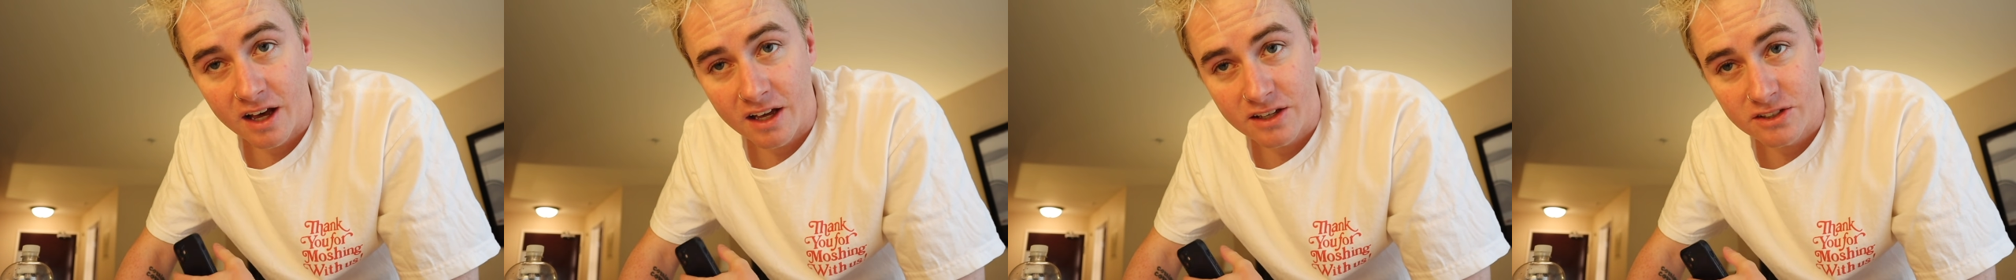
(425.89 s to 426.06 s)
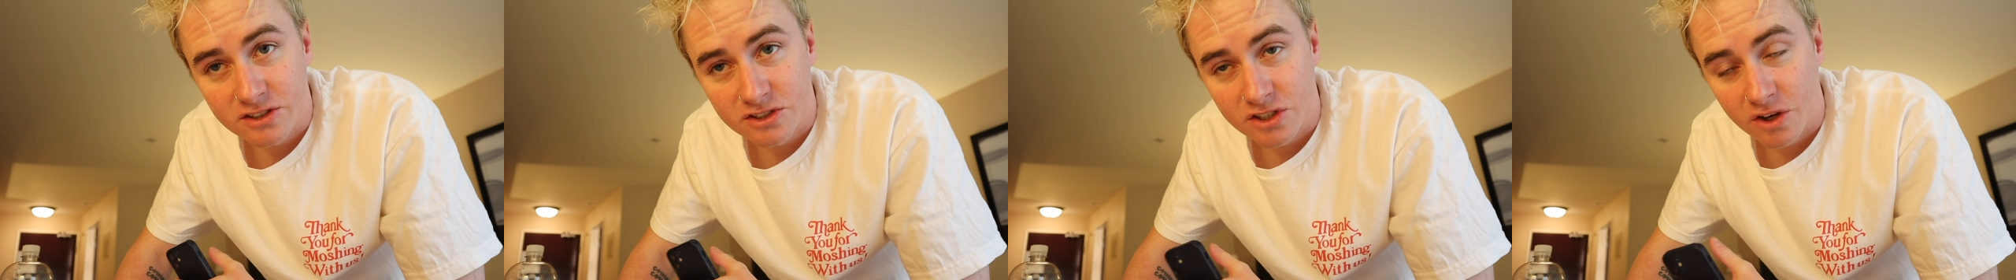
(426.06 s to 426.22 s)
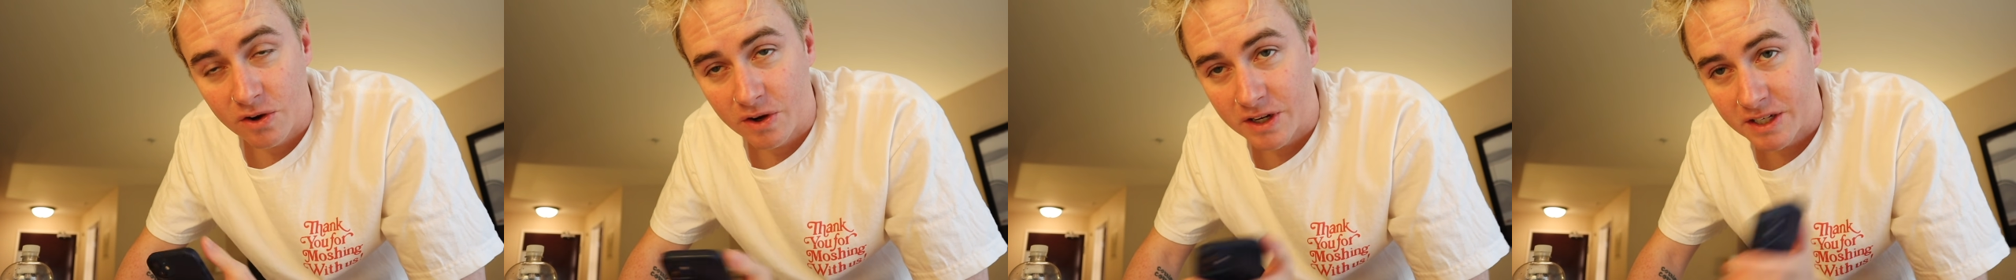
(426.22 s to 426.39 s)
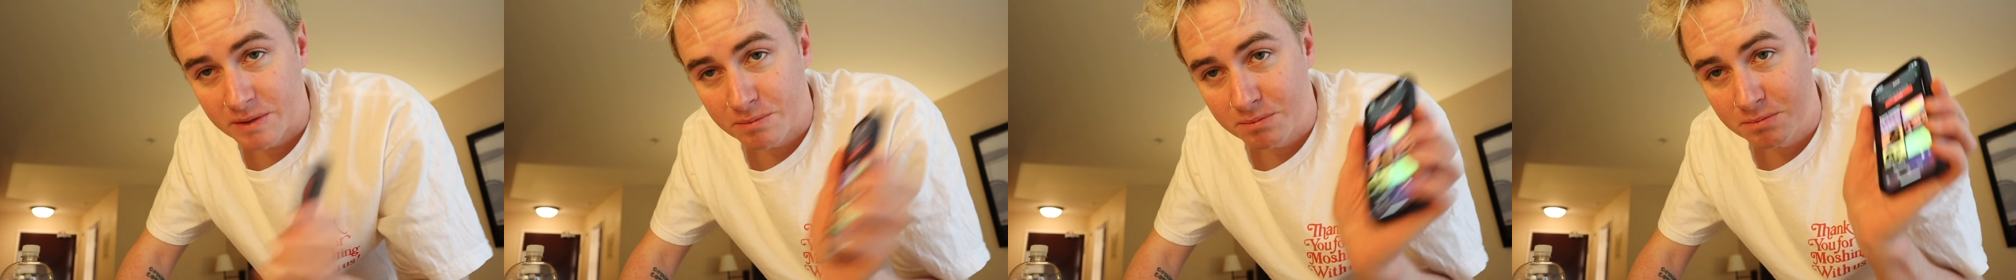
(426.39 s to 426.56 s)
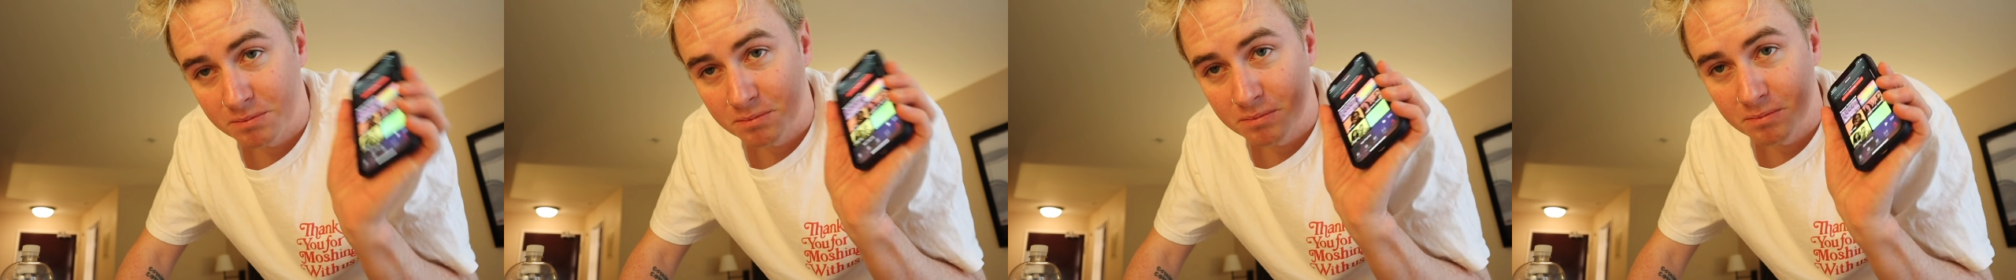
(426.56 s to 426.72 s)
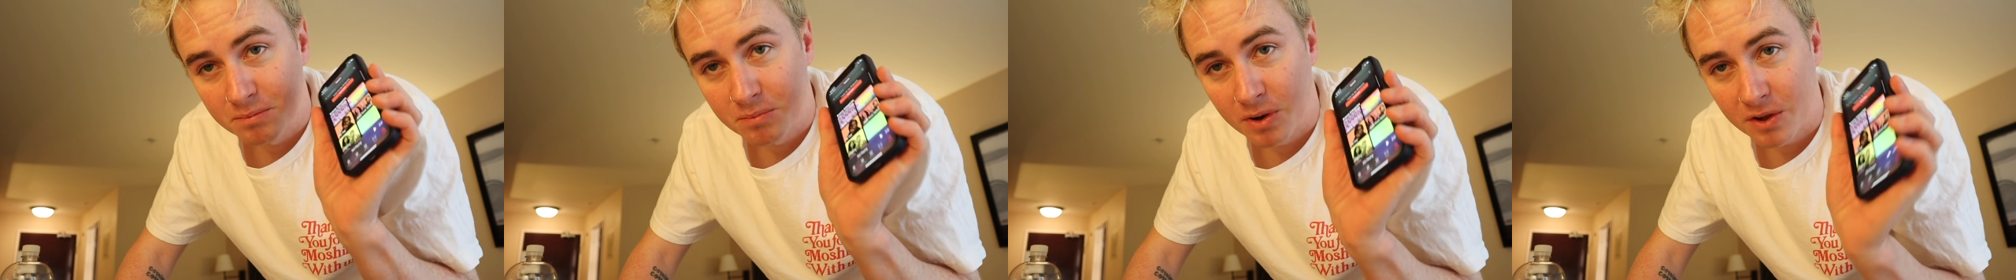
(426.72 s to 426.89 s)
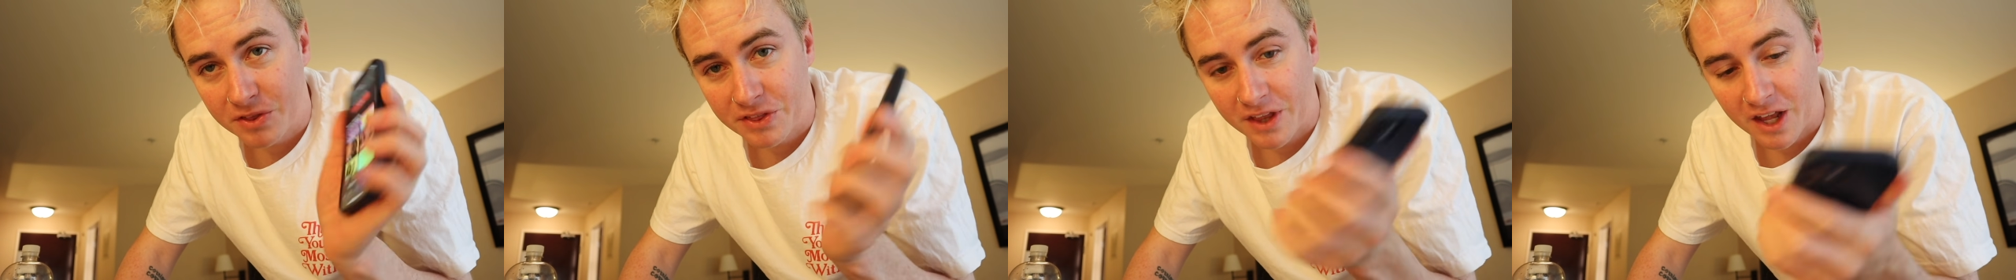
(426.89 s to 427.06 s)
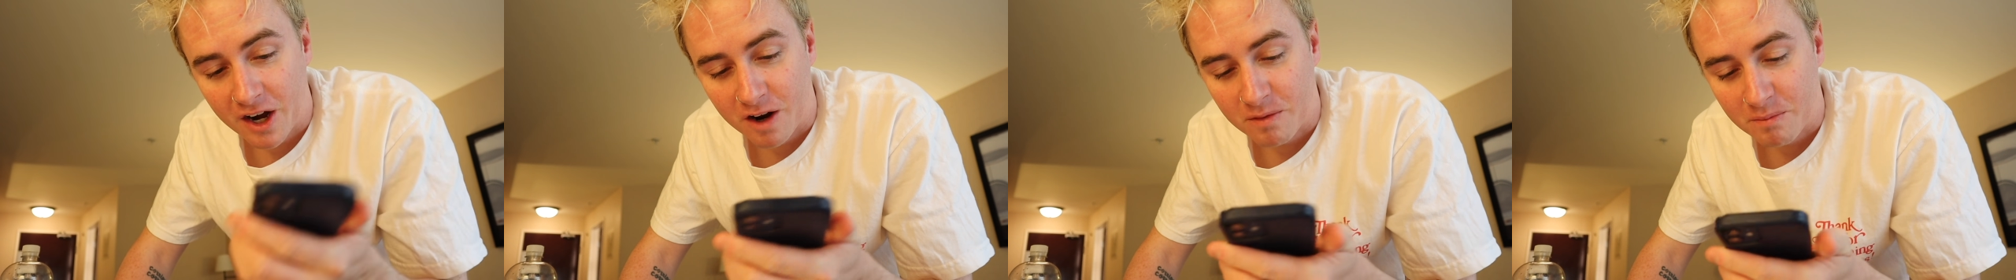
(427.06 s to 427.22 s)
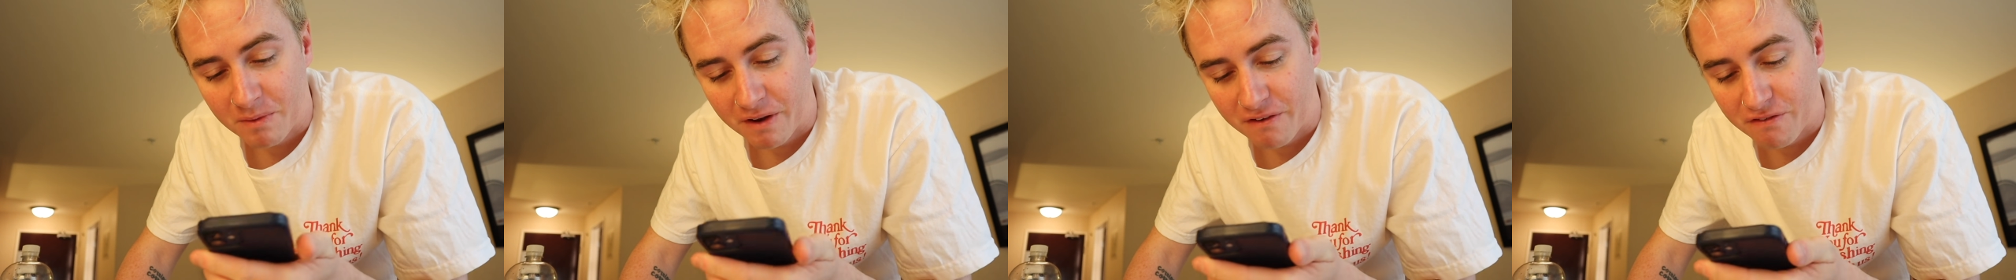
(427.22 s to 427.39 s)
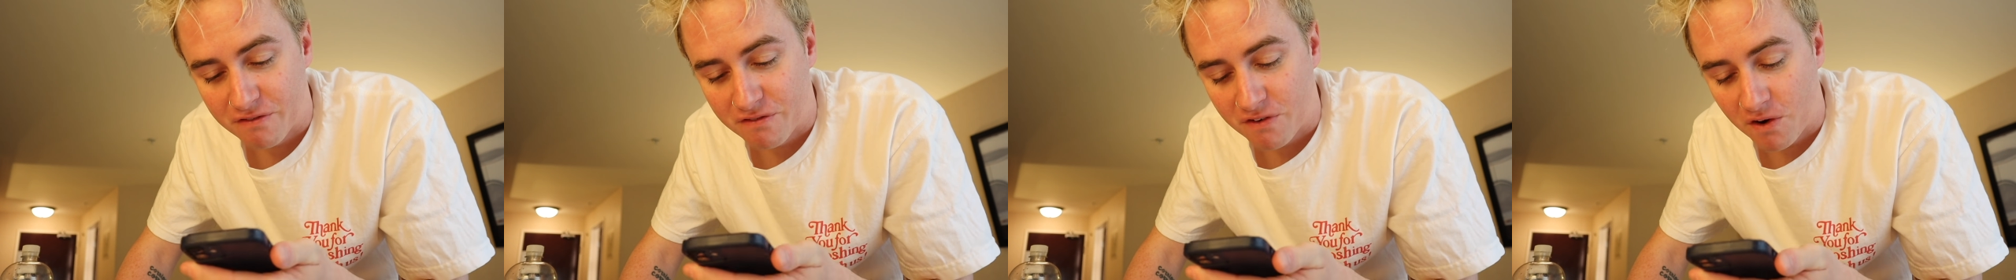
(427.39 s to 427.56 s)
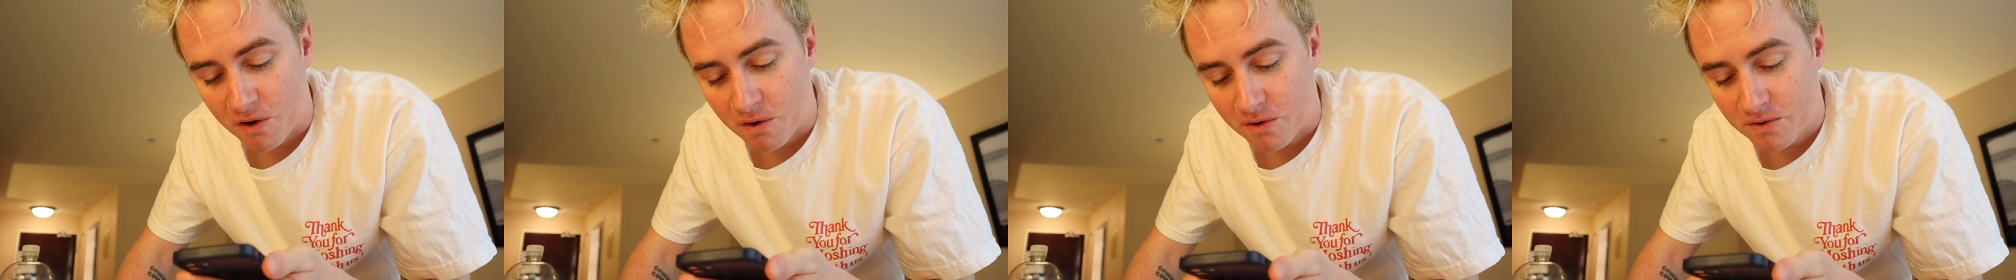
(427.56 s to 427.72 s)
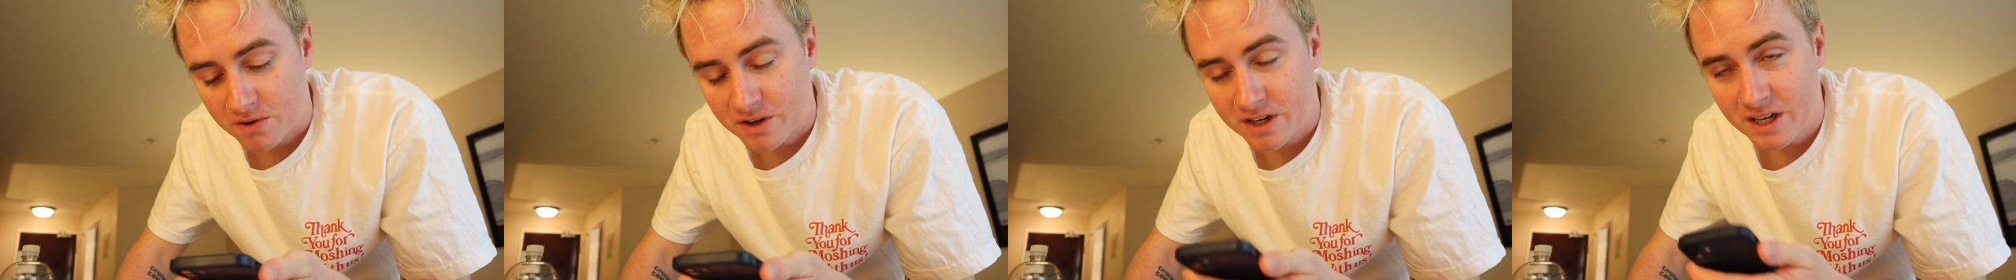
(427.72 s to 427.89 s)
so I put that on my
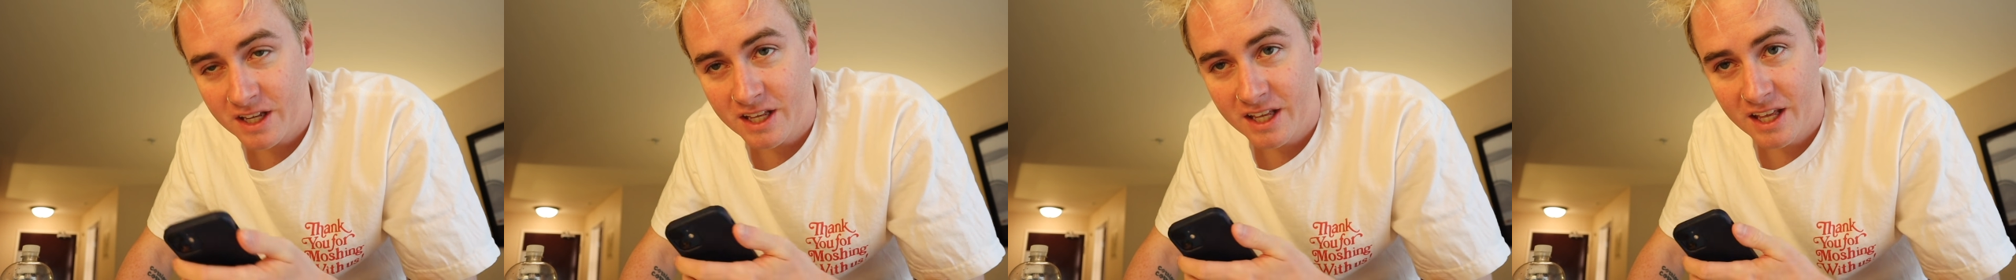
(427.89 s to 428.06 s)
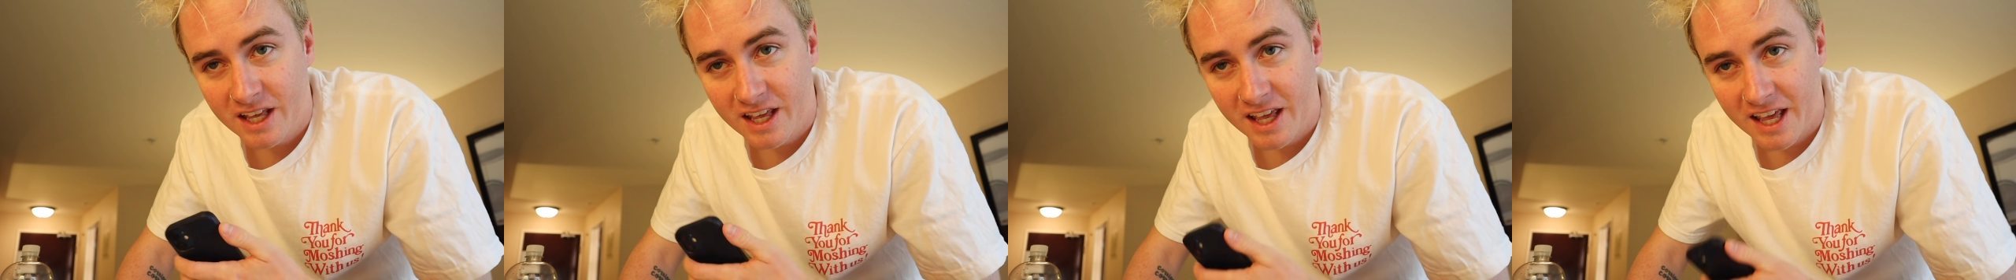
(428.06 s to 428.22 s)
phone,